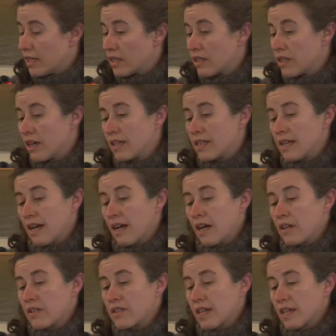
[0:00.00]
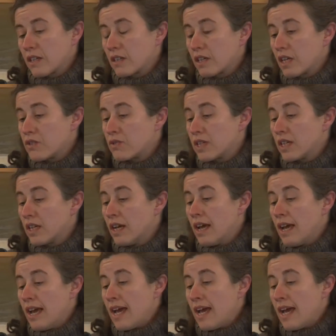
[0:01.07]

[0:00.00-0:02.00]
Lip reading: at second country